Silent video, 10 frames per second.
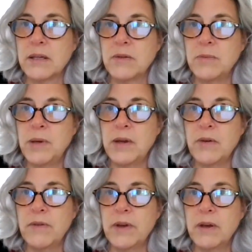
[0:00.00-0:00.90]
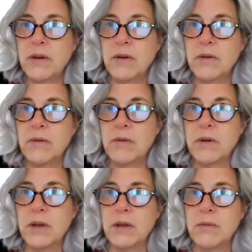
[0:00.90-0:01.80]
Speaker view,
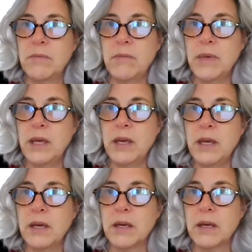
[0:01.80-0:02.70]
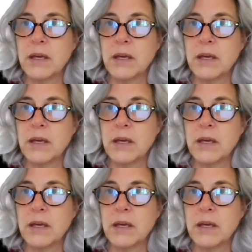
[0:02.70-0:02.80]
me.